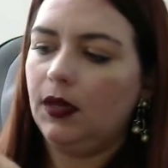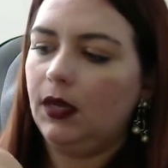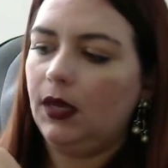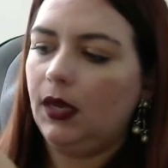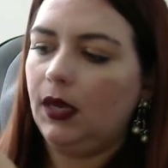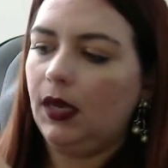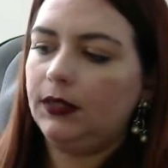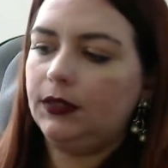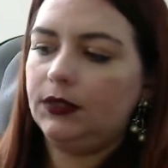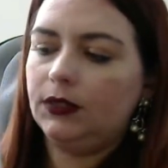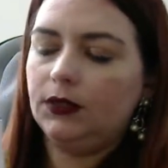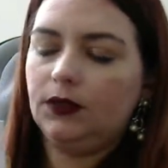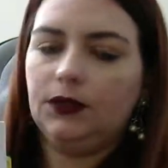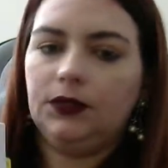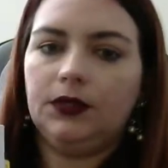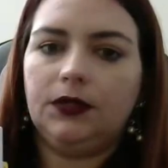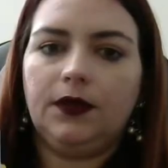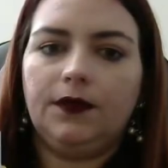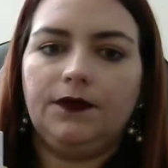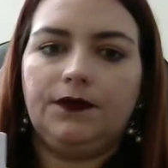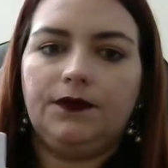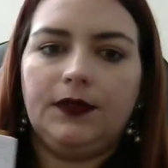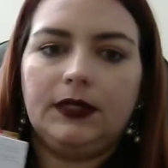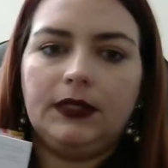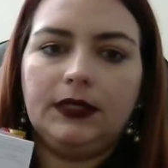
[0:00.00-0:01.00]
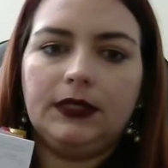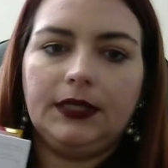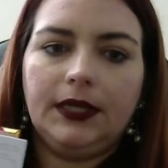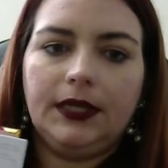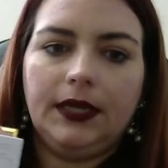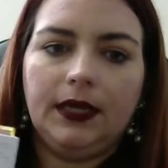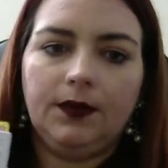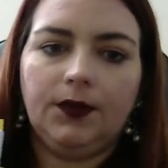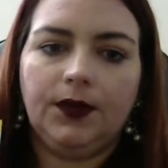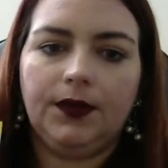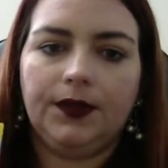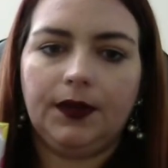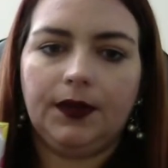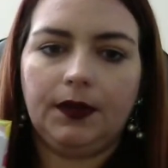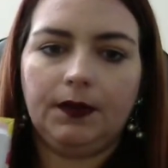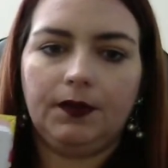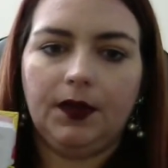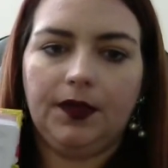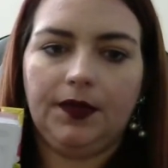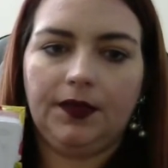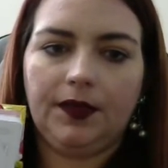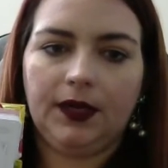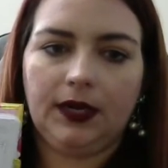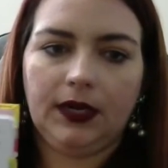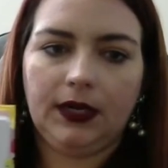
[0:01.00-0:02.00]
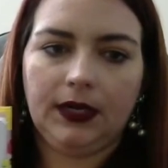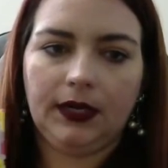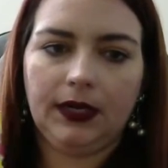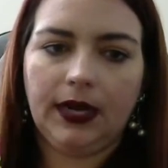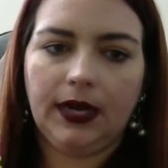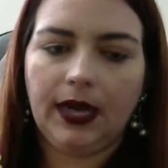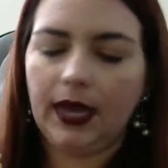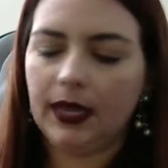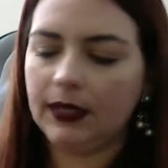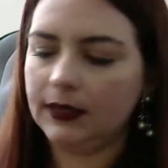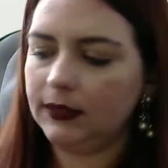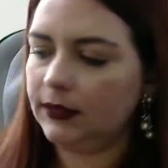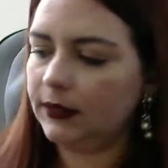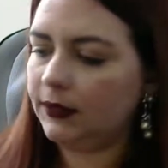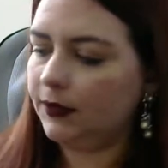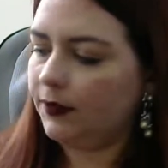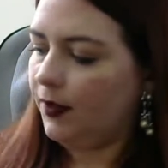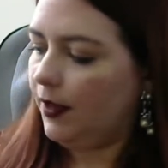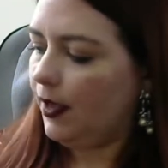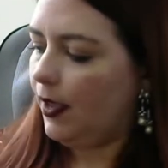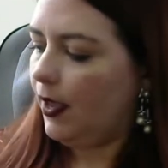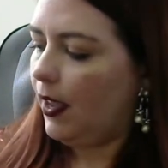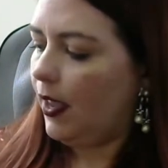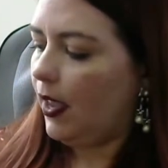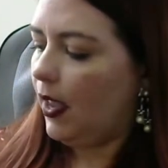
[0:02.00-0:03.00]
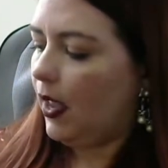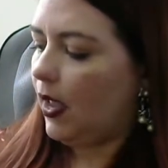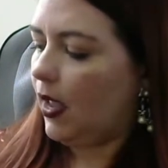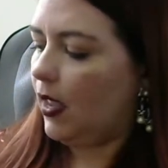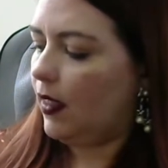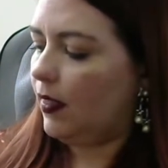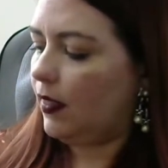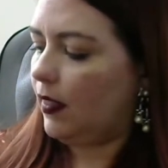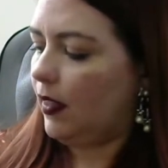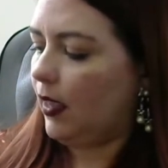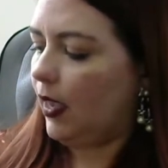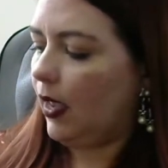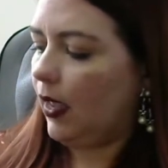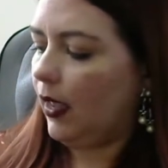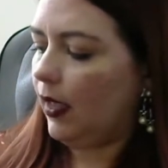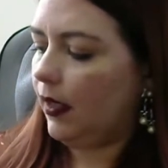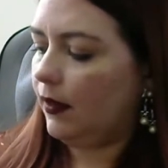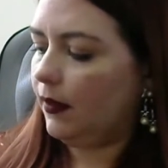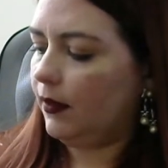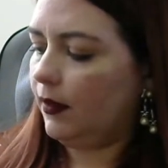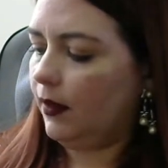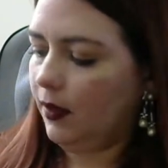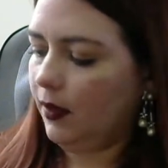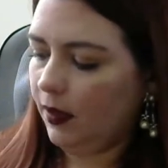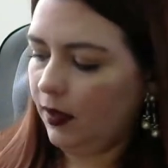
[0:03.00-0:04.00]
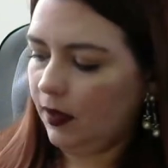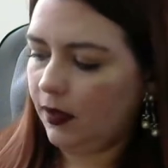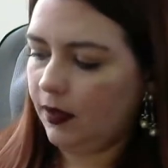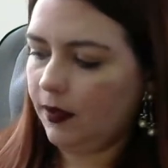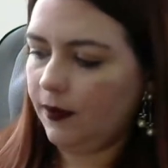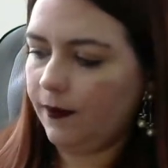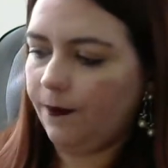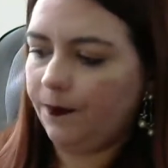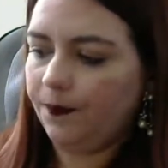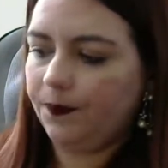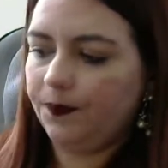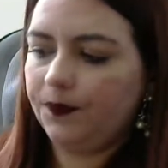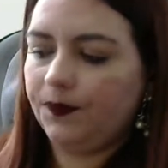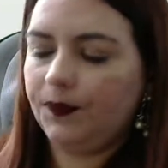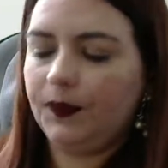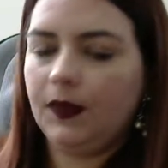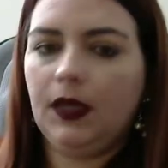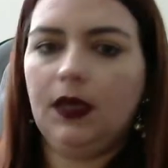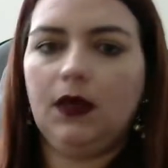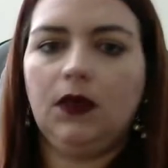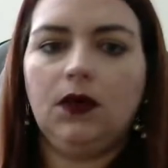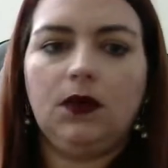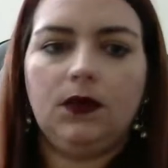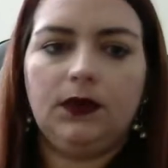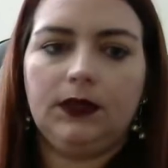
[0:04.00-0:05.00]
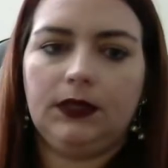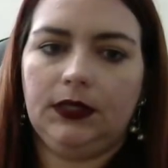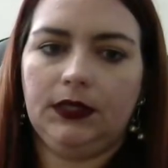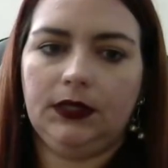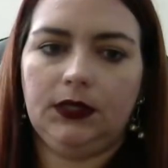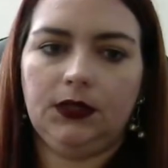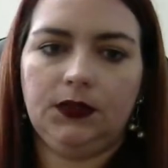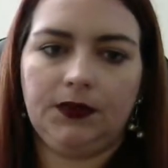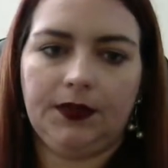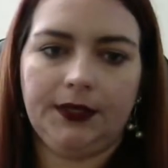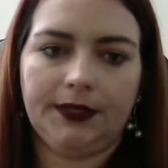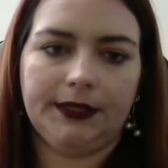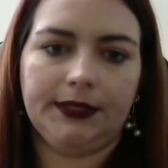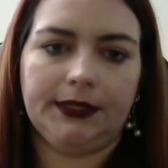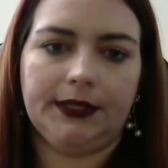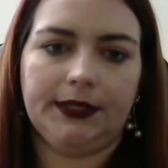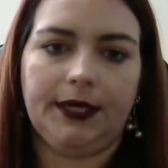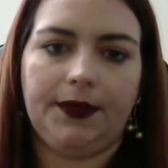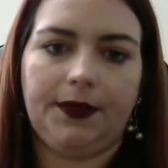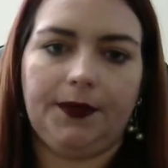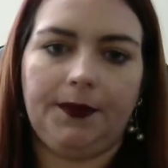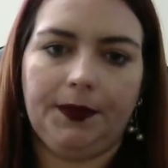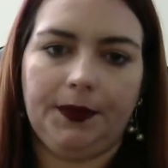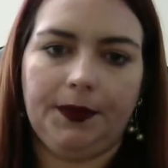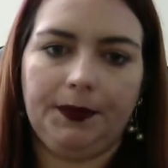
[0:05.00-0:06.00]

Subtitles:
It starts off the same with the month at a glance, and then it goes into the setup.